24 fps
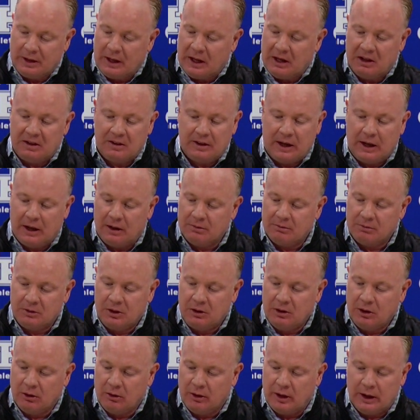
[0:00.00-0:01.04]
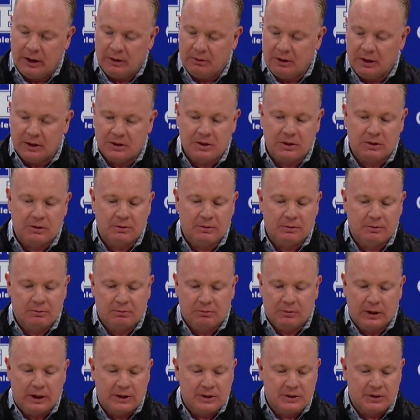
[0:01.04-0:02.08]
No, without a doubt. You know that.
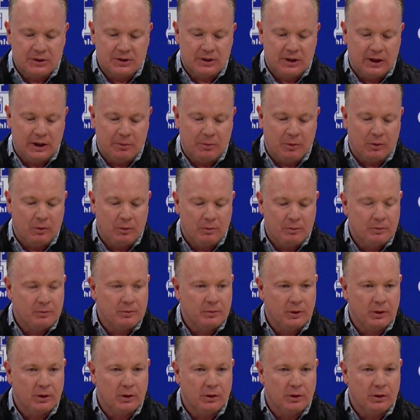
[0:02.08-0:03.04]
That's a staple.